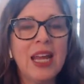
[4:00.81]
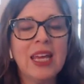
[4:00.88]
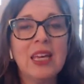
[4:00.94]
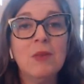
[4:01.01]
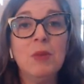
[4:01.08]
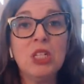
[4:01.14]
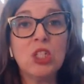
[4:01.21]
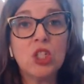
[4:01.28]
It
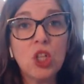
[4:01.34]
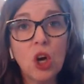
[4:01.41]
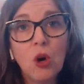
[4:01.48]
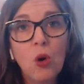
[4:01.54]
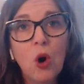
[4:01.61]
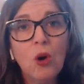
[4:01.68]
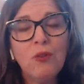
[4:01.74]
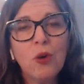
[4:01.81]
can be
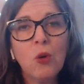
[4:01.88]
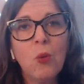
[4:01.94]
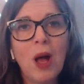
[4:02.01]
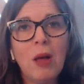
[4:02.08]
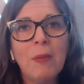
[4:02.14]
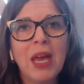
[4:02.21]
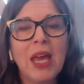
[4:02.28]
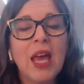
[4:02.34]
so
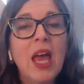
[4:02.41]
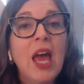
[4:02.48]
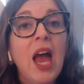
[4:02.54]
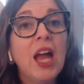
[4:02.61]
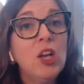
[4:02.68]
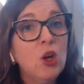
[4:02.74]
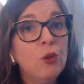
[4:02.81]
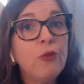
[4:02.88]
overwhelming.
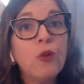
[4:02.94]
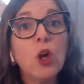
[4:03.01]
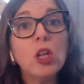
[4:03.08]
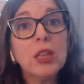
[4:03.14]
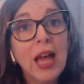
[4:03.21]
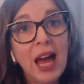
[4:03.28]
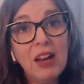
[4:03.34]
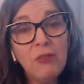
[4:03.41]
I know for a
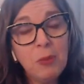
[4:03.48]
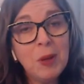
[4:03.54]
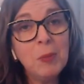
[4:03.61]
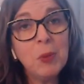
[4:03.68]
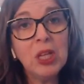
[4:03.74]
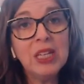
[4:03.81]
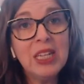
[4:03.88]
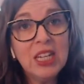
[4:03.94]
lot of
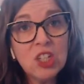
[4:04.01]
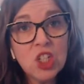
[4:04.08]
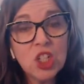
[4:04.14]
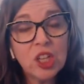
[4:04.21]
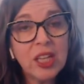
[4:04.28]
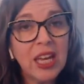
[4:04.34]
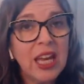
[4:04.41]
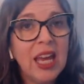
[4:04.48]
people,
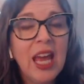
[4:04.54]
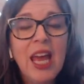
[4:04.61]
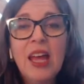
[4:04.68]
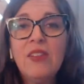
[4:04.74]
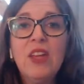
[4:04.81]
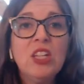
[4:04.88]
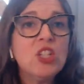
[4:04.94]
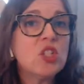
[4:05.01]
initially,
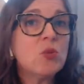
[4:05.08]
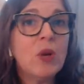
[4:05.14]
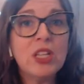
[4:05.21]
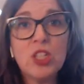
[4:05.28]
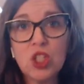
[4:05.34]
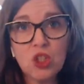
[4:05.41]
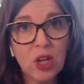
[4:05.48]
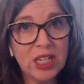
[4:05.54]
they just
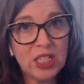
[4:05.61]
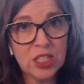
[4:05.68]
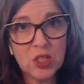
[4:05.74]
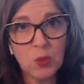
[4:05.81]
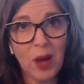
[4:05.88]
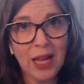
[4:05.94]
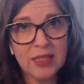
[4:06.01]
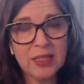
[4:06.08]
went straight to
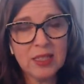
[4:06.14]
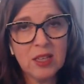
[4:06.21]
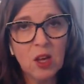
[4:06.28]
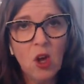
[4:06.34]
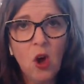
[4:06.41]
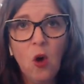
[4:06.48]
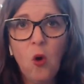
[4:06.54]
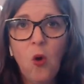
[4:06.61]
sweats,
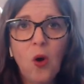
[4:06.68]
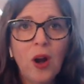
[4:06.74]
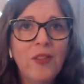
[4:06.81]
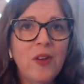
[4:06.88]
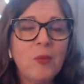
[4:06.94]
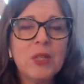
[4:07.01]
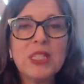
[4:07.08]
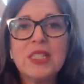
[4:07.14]
or
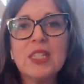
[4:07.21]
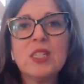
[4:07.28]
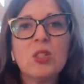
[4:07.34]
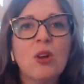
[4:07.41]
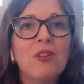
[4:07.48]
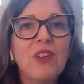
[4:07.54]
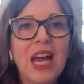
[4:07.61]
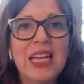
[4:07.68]
there was this
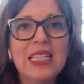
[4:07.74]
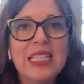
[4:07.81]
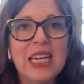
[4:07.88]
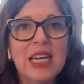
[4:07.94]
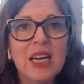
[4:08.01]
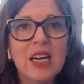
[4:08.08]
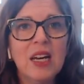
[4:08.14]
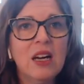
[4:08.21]
sort of
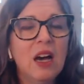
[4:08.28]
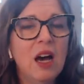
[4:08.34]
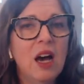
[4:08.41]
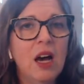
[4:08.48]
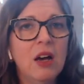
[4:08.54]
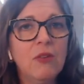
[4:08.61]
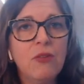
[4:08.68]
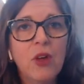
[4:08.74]
idea
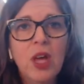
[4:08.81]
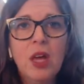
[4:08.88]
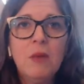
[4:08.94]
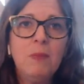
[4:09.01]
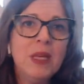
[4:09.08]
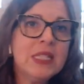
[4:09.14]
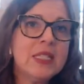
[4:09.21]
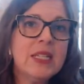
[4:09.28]
of
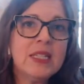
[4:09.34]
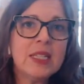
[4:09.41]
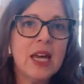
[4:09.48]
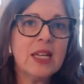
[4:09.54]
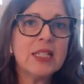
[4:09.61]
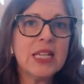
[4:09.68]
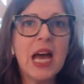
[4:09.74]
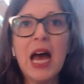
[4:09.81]
business
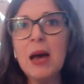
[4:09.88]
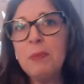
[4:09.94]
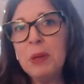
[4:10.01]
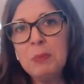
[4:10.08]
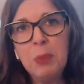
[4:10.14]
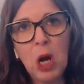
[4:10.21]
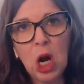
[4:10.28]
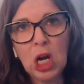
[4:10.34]
on top
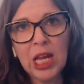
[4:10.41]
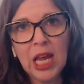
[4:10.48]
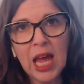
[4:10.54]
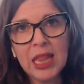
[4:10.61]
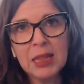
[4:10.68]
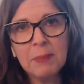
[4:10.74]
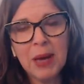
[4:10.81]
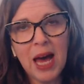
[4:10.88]
and party
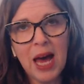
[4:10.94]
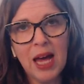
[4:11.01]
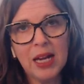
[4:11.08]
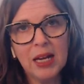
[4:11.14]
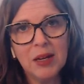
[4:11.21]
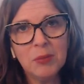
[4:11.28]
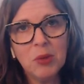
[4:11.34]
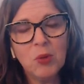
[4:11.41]
on the
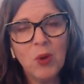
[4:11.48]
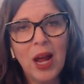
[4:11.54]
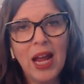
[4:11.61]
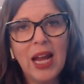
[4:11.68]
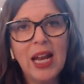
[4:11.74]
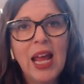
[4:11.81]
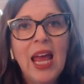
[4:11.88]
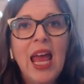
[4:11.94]
bottom,
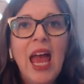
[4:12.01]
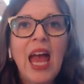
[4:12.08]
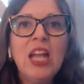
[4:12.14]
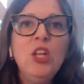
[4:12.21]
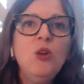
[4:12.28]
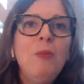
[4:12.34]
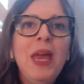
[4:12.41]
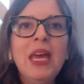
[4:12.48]
right? And
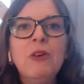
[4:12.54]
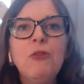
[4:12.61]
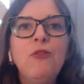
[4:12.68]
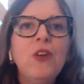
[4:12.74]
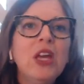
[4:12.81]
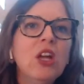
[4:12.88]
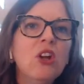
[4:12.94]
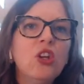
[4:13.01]
you may have
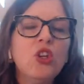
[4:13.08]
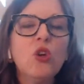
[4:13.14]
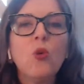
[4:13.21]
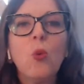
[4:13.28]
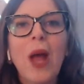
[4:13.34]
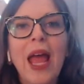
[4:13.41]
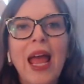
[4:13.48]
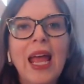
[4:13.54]
figured your
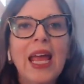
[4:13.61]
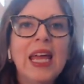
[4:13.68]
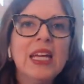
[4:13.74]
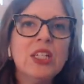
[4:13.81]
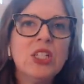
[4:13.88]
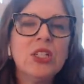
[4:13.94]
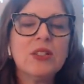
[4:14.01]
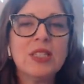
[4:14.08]
way
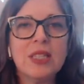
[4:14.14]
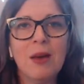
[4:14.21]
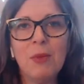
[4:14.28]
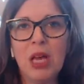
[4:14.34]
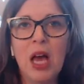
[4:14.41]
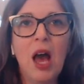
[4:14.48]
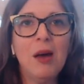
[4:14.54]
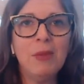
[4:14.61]
into some
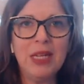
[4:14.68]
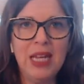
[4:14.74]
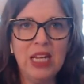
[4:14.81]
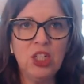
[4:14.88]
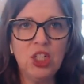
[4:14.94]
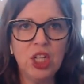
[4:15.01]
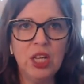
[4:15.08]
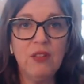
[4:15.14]

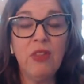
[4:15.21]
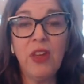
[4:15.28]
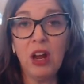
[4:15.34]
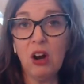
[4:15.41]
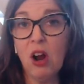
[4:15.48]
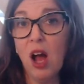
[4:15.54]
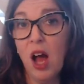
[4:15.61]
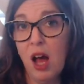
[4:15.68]
accommodation
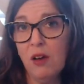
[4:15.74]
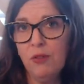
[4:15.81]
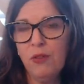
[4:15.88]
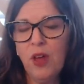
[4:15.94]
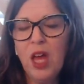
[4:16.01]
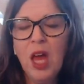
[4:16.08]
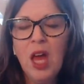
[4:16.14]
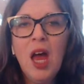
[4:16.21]
thereof.
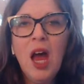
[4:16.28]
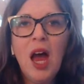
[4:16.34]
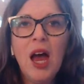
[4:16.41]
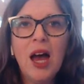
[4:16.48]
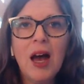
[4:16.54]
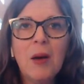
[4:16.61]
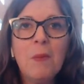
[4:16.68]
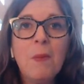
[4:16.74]

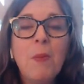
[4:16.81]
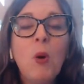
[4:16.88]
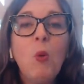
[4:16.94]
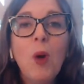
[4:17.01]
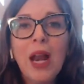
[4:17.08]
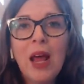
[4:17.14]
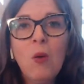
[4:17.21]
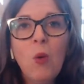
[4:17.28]
But
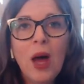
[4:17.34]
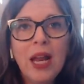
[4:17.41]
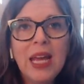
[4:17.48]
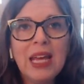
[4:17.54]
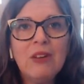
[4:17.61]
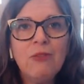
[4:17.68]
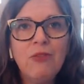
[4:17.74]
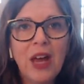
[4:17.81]
what I want
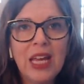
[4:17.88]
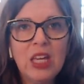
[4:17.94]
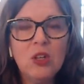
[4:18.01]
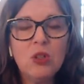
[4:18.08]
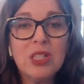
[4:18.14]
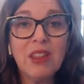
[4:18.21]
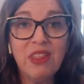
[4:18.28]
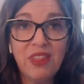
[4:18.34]
to invite
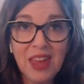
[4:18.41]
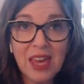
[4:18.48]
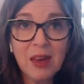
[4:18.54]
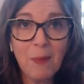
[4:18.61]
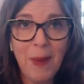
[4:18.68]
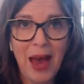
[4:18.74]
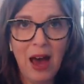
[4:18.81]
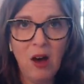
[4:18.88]
you to think
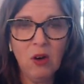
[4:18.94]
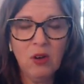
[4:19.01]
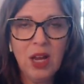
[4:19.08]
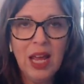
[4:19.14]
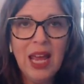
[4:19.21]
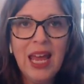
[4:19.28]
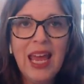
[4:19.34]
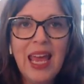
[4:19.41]
about
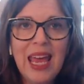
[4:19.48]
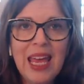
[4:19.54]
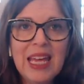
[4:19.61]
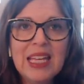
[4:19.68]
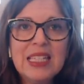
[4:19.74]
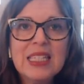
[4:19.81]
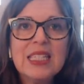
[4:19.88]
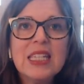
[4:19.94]

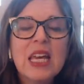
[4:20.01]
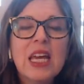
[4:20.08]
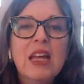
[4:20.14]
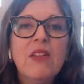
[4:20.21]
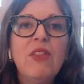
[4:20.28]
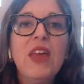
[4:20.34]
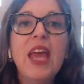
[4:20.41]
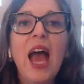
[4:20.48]
is
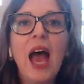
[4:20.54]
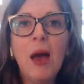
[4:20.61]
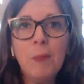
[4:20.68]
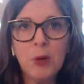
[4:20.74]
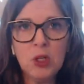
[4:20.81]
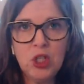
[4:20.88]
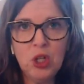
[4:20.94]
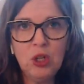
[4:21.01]
the
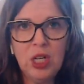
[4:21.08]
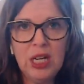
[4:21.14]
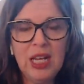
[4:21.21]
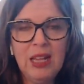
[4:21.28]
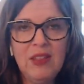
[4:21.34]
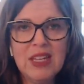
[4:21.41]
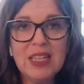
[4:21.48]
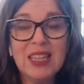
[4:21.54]

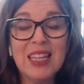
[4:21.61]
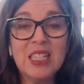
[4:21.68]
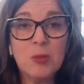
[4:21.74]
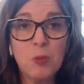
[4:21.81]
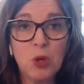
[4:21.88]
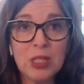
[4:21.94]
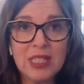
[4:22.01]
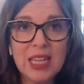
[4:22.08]
opportunity that this
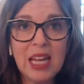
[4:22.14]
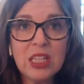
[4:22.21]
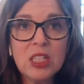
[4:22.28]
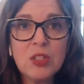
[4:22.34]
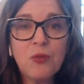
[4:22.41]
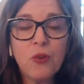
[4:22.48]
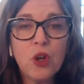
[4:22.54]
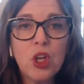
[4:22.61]

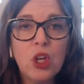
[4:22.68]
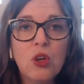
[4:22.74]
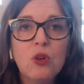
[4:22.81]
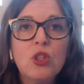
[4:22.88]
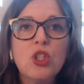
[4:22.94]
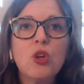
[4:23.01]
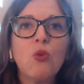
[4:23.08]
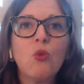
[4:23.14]
presents for you
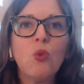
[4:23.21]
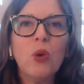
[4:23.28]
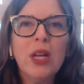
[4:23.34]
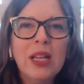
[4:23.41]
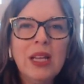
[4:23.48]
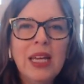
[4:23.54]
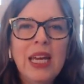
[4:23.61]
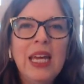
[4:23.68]
to
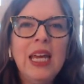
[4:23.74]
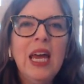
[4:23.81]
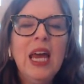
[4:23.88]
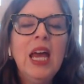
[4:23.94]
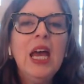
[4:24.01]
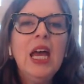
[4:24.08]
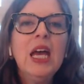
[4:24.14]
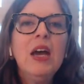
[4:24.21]
really
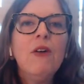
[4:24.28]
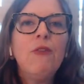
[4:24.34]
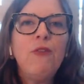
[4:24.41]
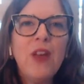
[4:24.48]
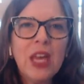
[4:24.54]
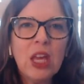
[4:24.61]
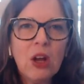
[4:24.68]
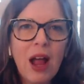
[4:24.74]

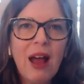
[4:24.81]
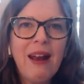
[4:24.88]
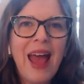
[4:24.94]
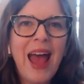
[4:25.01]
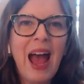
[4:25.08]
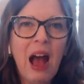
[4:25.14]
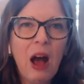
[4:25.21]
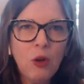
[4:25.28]
figure out
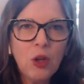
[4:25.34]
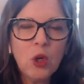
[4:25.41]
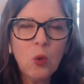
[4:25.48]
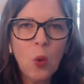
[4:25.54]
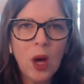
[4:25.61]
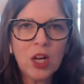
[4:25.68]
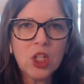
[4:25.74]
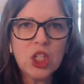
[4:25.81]
how you
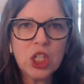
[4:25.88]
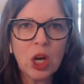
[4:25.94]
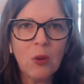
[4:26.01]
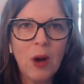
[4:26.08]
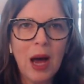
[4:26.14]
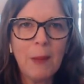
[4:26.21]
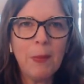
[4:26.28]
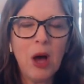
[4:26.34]
want to
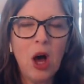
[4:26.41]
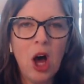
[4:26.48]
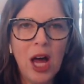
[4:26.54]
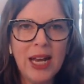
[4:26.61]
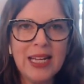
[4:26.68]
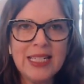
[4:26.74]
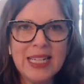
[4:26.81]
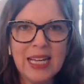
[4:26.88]
show up
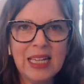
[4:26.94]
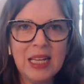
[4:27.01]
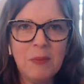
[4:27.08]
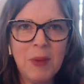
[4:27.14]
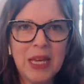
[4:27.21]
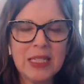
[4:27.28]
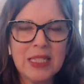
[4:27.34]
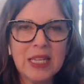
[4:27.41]
on a daily
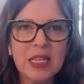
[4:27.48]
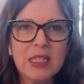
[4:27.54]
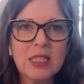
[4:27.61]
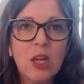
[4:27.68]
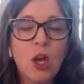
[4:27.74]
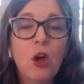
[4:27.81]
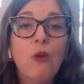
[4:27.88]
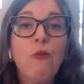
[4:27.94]

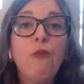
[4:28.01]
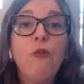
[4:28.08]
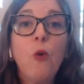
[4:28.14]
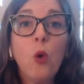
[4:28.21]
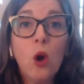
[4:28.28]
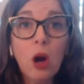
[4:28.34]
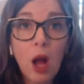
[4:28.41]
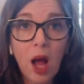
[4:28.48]
basis
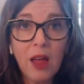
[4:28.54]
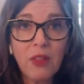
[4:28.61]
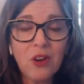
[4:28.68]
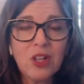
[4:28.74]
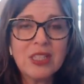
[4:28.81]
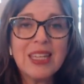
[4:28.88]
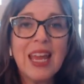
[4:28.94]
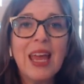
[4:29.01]
for
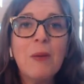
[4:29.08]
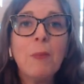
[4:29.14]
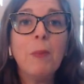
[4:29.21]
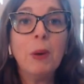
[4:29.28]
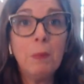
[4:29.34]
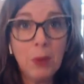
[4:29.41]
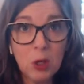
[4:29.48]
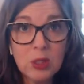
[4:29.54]
others,
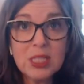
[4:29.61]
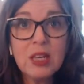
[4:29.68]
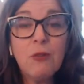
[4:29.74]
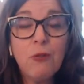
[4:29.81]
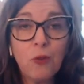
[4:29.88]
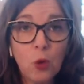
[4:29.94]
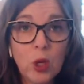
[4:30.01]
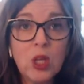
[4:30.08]
but mostly
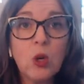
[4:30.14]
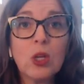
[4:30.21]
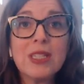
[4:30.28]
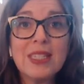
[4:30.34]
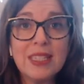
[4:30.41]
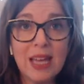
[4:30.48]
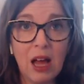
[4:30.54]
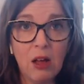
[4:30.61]
for
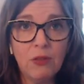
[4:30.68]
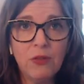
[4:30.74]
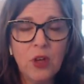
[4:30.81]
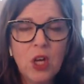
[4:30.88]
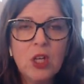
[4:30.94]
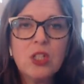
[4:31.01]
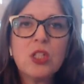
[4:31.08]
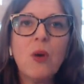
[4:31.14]
yourself.
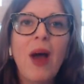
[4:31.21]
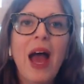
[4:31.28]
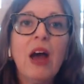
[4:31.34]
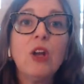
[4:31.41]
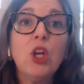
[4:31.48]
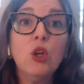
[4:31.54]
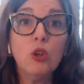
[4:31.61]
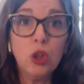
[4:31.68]
So
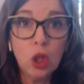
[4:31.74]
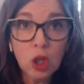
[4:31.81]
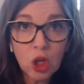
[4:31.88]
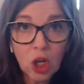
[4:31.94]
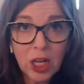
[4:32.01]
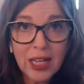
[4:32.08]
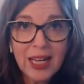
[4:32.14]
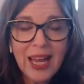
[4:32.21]
how do you look
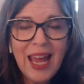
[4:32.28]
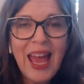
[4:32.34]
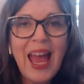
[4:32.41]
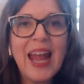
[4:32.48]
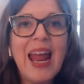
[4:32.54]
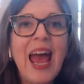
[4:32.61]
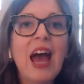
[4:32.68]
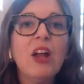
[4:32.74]
good
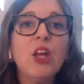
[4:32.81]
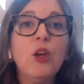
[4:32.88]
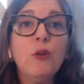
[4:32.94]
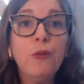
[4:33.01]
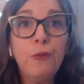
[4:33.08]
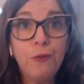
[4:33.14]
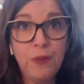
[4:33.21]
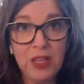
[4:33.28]
and how do you
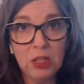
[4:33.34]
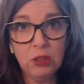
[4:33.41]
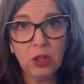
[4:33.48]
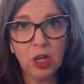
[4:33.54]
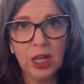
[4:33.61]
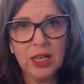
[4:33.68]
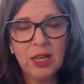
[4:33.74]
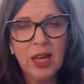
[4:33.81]
feel
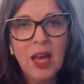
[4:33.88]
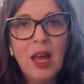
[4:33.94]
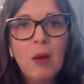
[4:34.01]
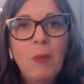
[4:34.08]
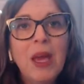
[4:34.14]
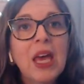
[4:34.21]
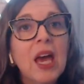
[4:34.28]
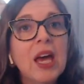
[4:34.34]
good?
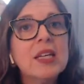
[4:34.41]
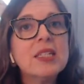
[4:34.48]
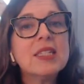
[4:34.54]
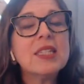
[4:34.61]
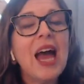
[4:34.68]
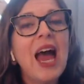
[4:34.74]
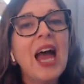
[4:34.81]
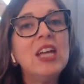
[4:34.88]

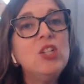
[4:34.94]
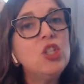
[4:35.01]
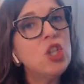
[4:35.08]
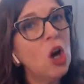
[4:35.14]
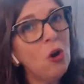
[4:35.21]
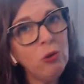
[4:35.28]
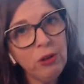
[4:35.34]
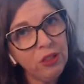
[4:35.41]
Because I
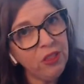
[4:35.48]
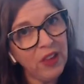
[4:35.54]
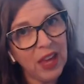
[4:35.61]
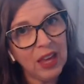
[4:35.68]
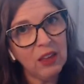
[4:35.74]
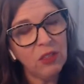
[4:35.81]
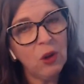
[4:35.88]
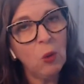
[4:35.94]
don't
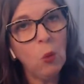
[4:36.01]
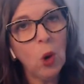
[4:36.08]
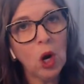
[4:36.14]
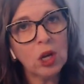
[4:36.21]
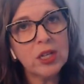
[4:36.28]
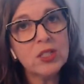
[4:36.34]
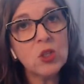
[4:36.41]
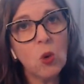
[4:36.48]
think that
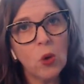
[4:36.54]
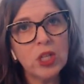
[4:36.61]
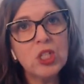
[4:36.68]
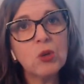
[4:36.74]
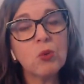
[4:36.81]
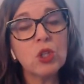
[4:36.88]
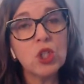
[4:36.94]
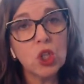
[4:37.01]
work is going
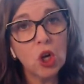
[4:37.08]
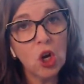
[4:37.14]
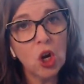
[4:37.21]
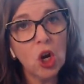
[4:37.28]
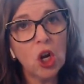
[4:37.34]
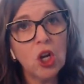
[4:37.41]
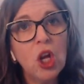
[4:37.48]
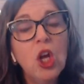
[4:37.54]
to
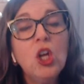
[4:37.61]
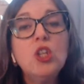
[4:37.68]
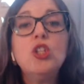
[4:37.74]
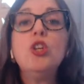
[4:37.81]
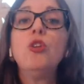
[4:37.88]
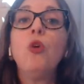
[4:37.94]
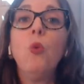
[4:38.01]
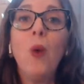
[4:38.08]
return
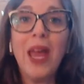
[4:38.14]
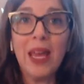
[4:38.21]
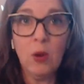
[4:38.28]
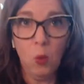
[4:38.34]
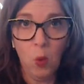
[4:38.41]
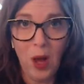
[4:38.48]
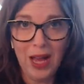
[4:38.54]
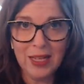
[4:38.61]
to the way
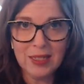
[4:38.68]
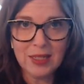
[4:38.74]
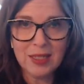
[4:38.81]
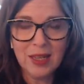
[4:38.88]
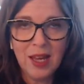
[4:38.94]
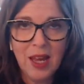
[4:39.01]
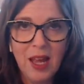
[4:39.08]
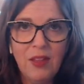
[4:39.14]
it was.